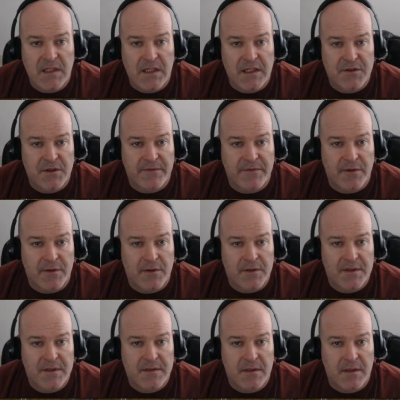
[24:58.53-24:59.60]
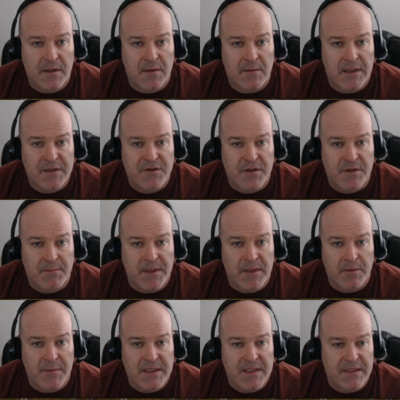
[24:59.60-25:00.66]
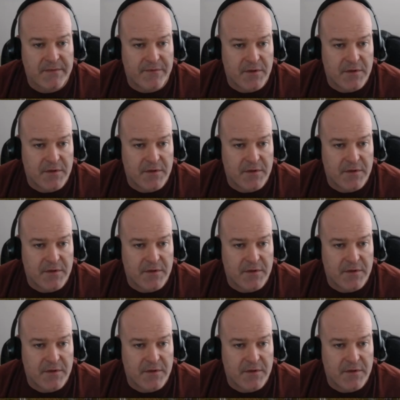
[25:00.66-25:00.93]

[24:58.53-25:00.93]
Electric furnace, electric metal mixing